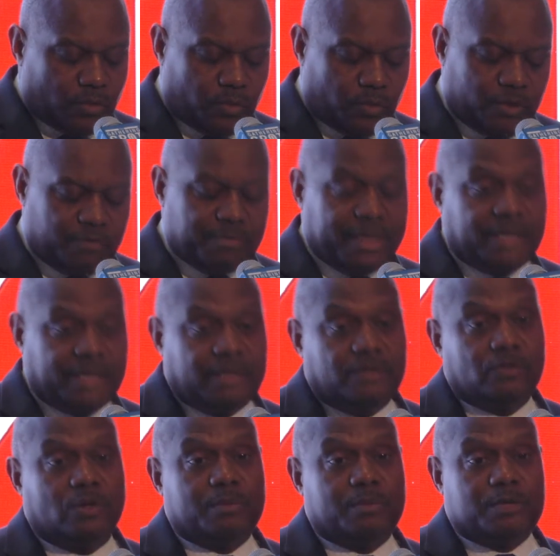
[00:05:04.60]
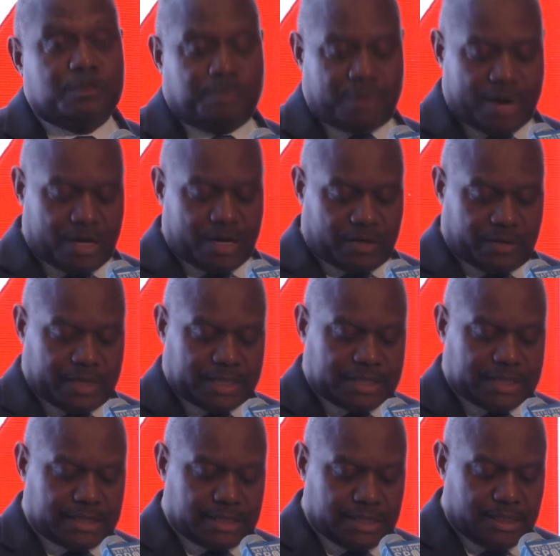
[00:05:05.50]
we've made enormous
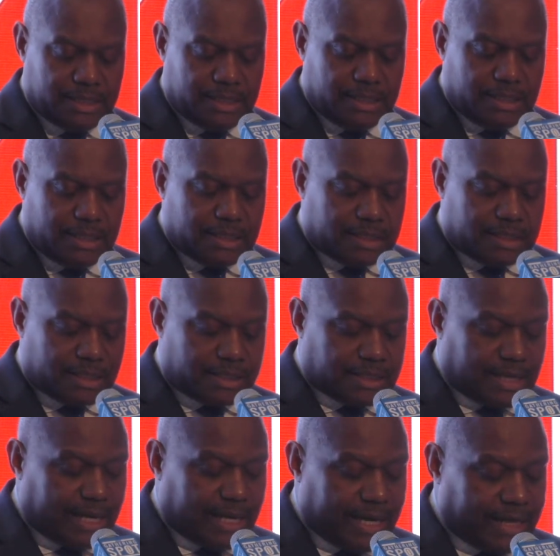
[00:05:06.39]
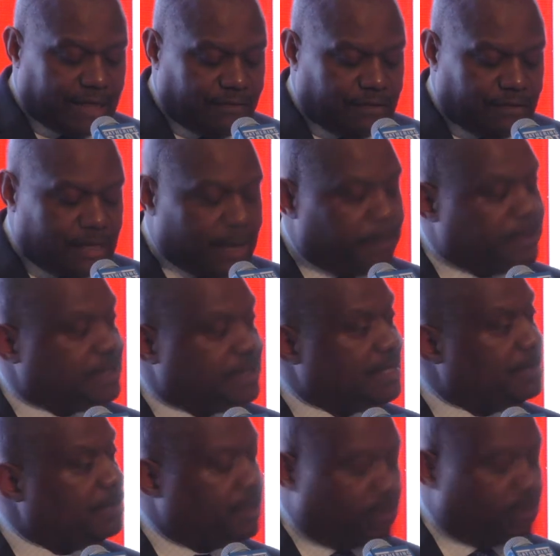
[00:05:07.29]
progress. Since the height of the
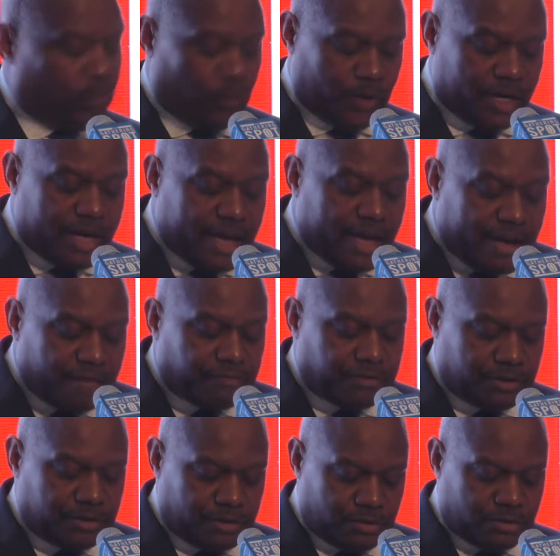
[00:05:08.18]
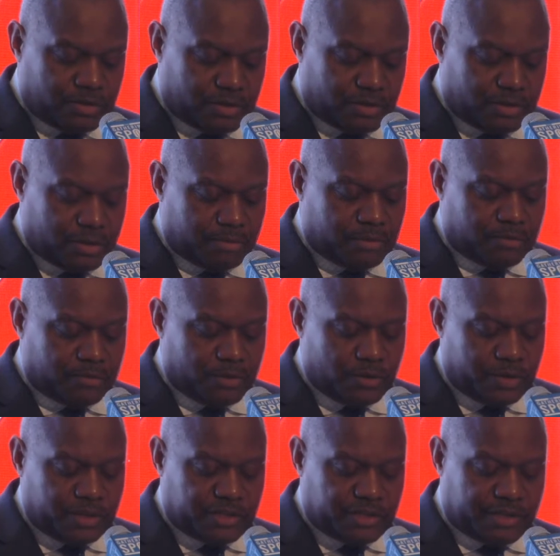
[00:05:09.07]
epidemic, we have reduced the number of
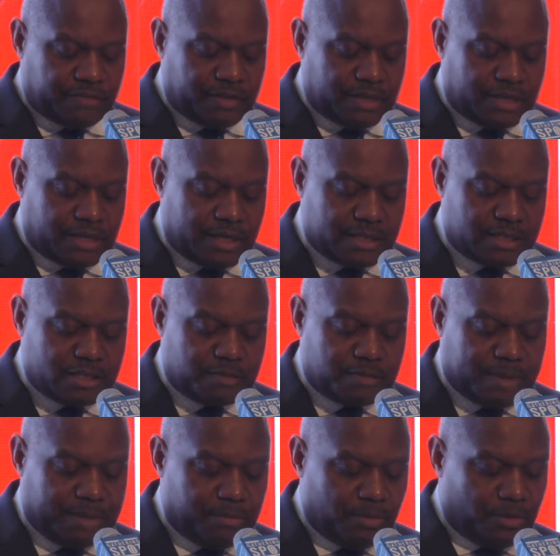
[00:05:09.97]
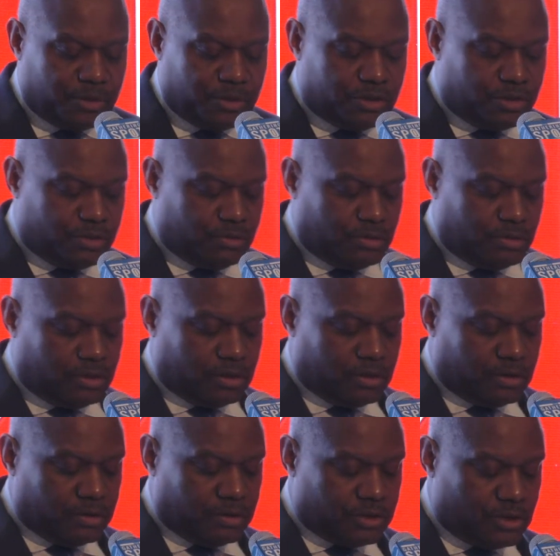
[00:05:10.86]
new HIV cases by more than
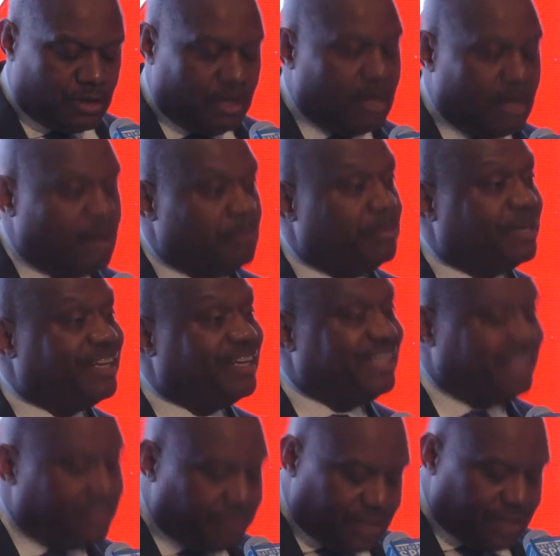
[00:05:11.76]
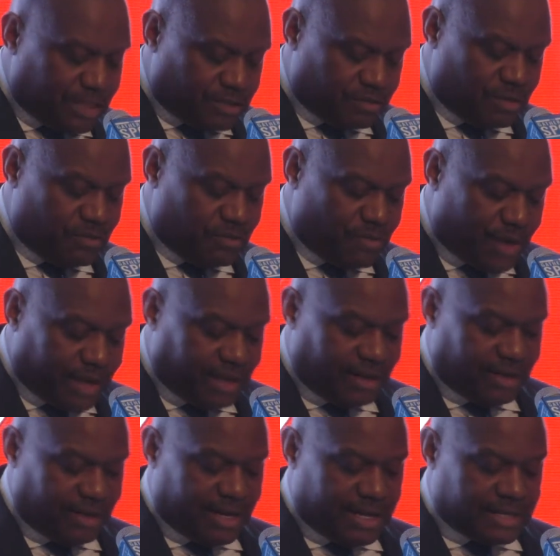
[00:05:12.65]
2/3. But even as we
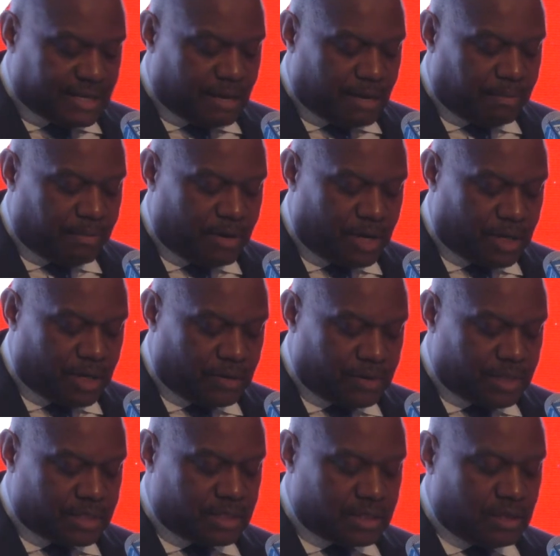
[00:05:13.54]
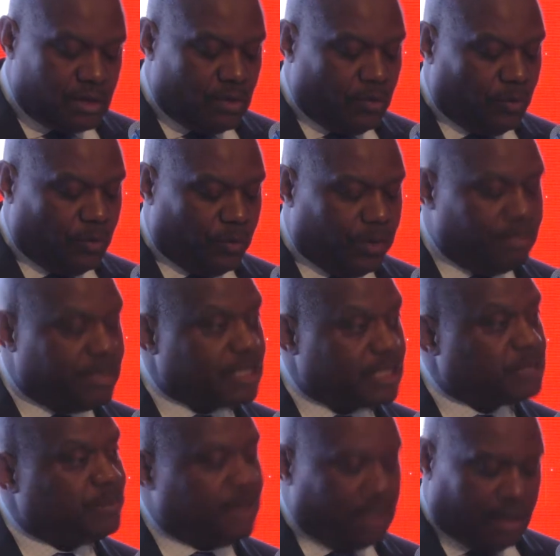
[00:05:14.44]
recognize our progress, we
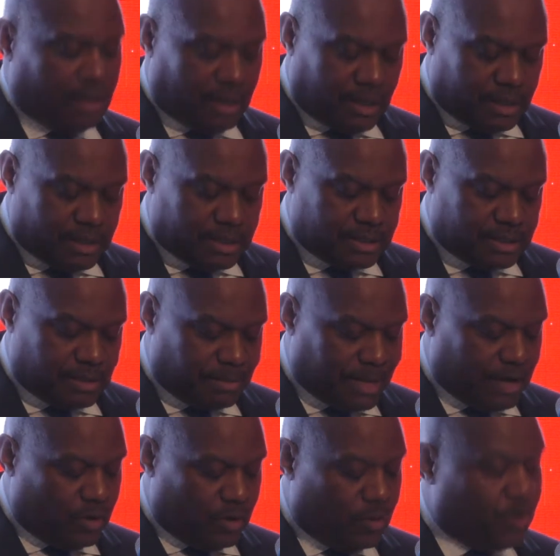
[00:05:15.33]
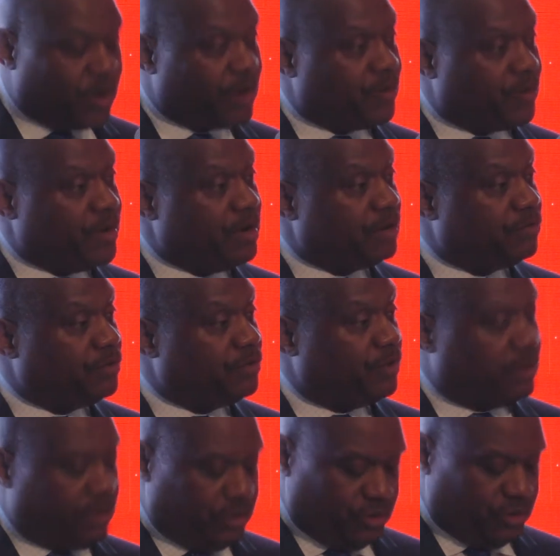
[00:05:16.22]
must be honest about where we are
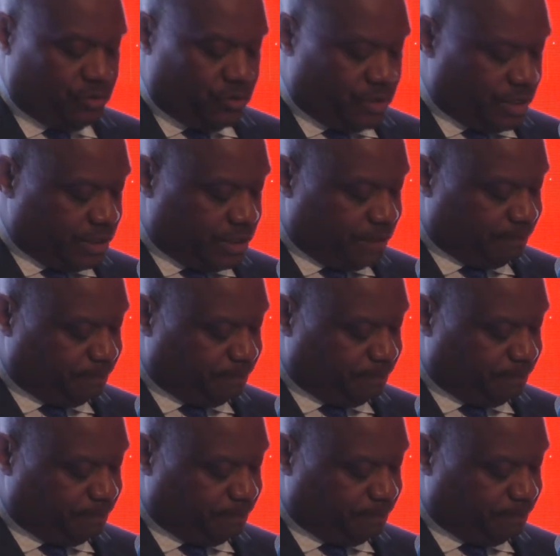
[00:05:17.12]
falling short.